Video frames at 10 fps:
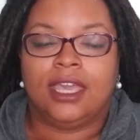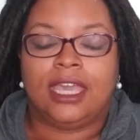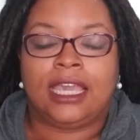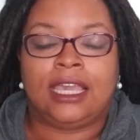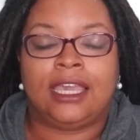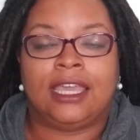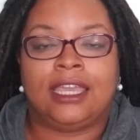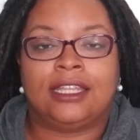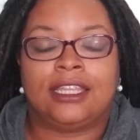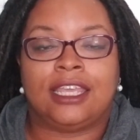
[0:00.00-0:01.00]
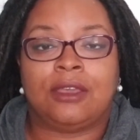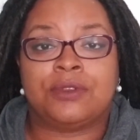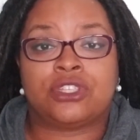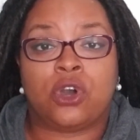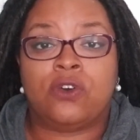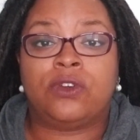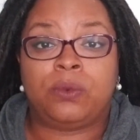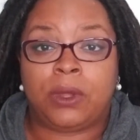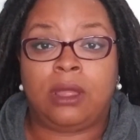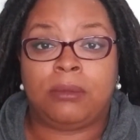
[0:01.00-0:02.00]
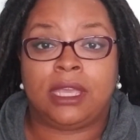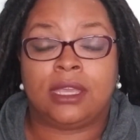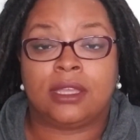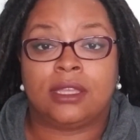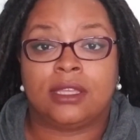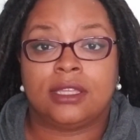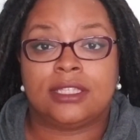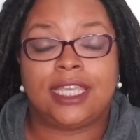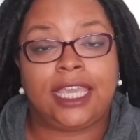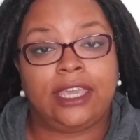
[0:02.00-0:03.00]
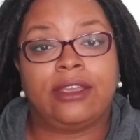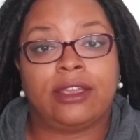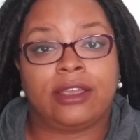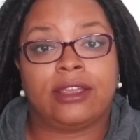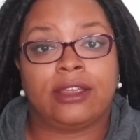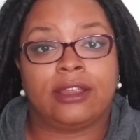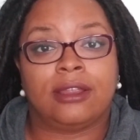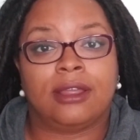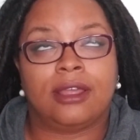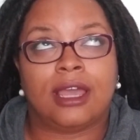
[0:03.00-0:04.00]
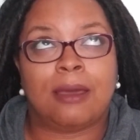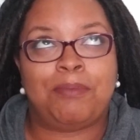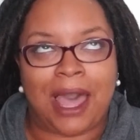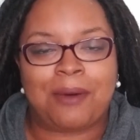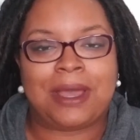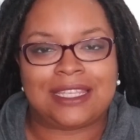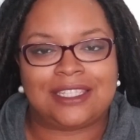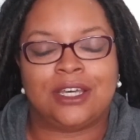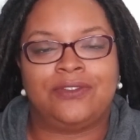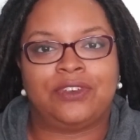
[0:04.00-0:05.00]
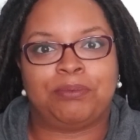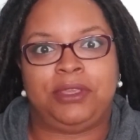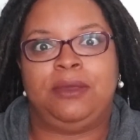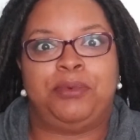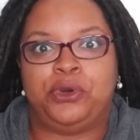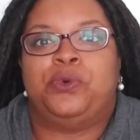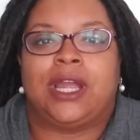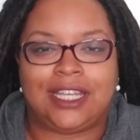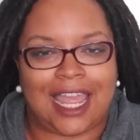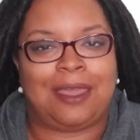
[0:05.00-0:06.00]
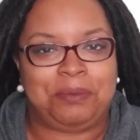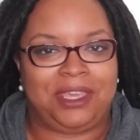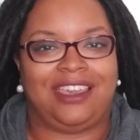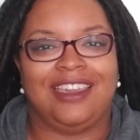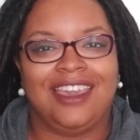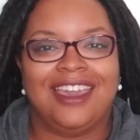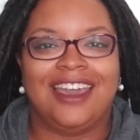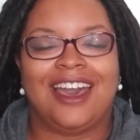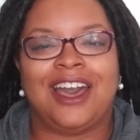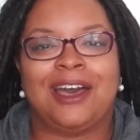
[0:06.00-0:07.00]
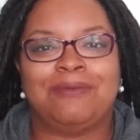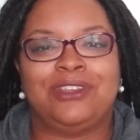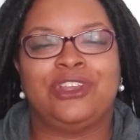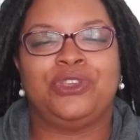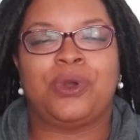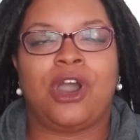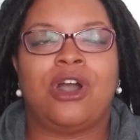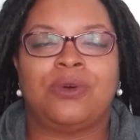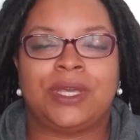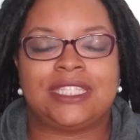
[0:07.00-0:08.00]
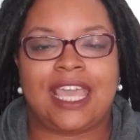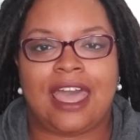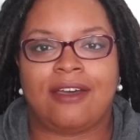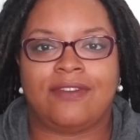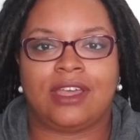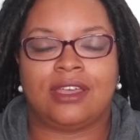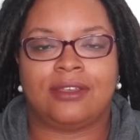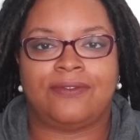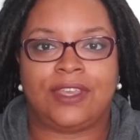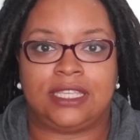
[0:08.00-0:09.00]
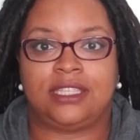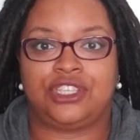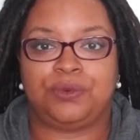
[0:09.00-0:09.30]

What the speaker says: And it was overwhelming to hear about myself from people who are not me. You always have a face that you